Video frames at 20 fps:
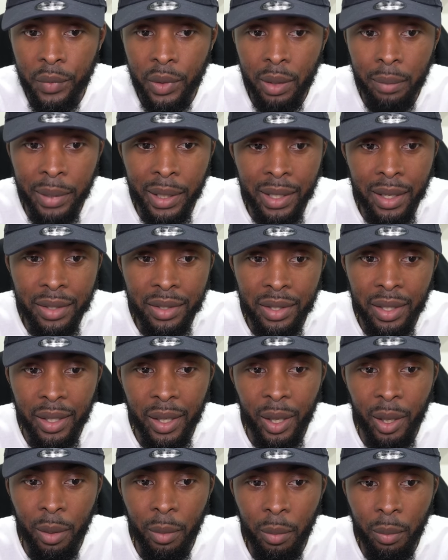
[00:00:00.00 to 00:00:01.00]
because,
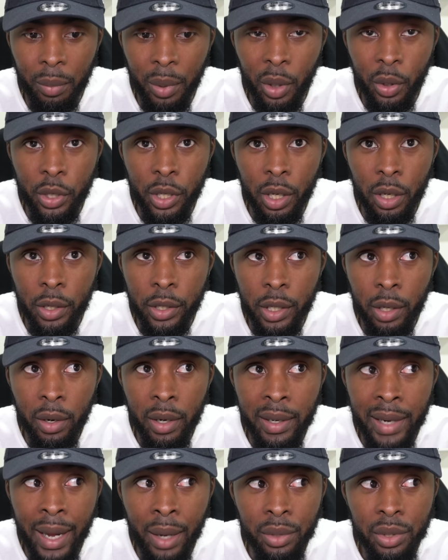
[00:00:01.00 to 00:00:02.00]
bro, you're you're
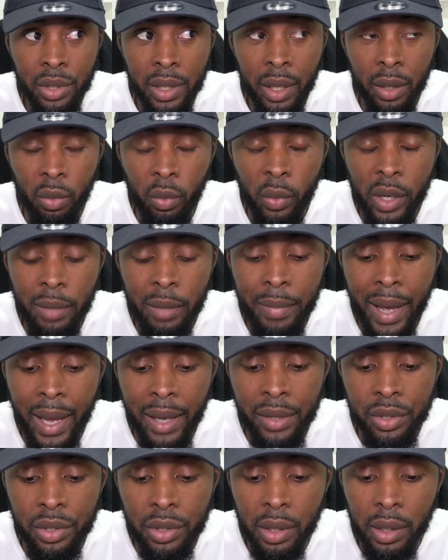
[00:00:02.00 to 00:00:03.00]
announcing a
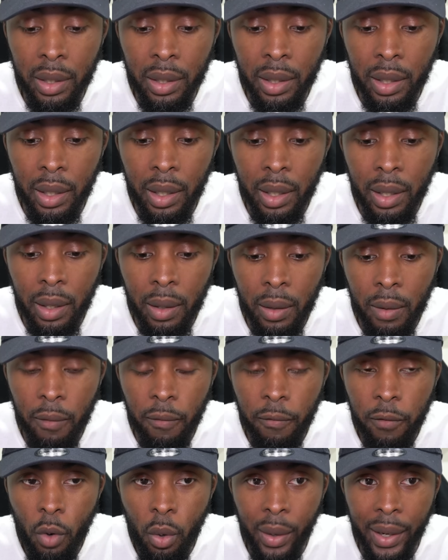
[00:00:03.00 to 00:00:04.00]
remaster
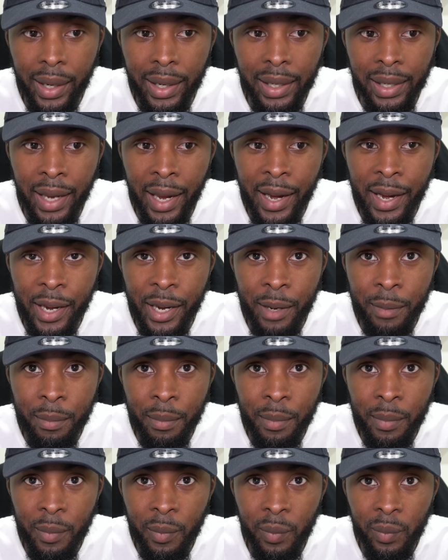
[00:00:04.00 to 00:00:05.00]
for a
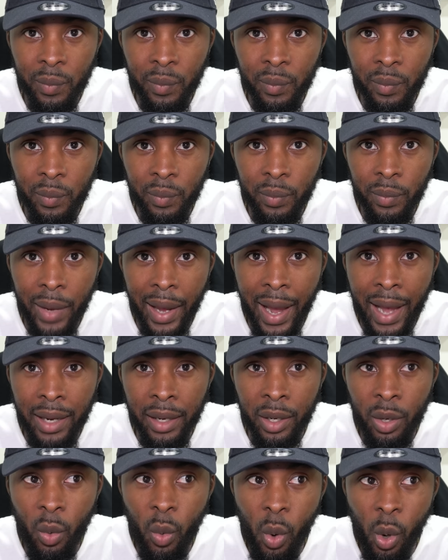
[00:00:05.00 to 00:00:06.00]
game at
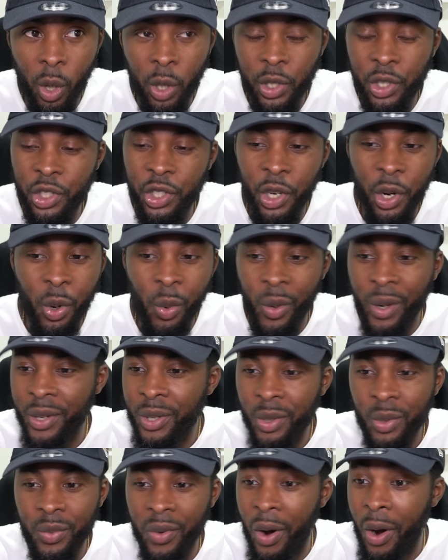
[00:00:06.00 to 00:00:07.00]
an award show where
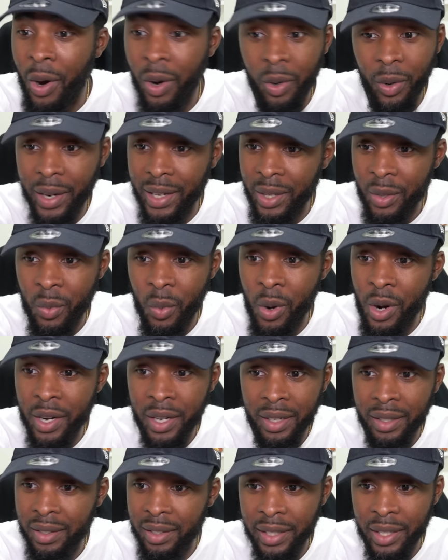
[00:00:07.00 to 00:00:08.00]
you've already
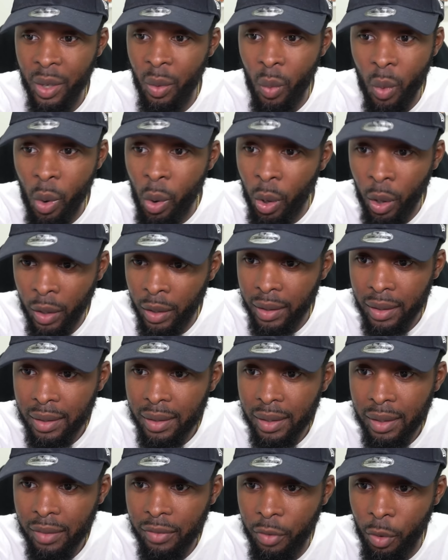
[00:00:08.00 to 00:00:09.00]
won the award
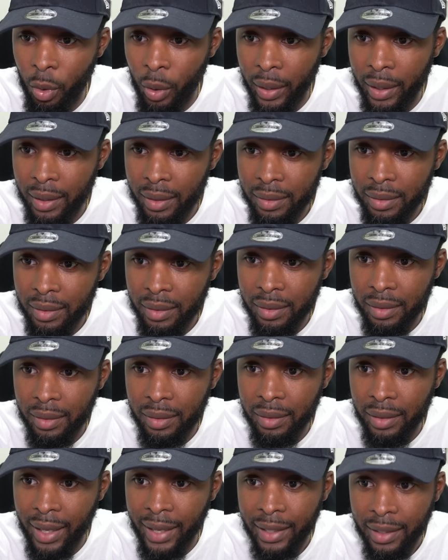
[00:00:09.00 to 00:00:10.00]
for it.
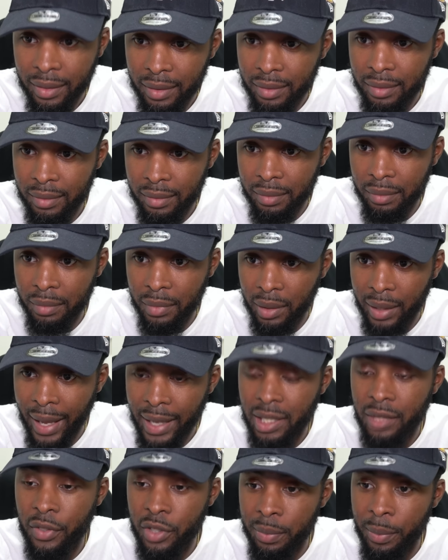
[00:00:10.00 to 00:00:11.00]
Like
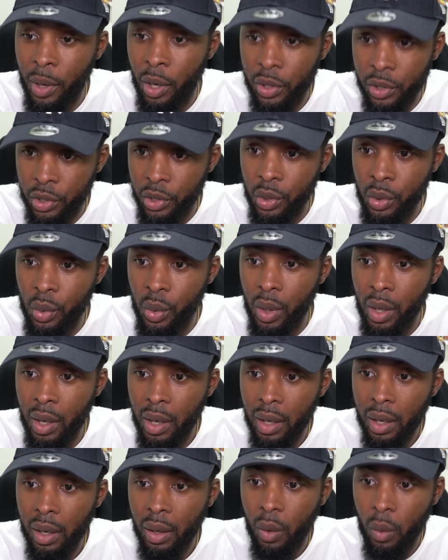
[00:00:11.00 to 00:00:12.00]
Last of Us Part Two
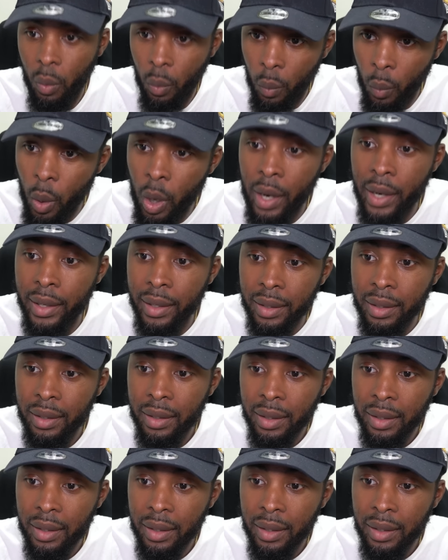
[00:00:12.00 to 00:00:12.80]
won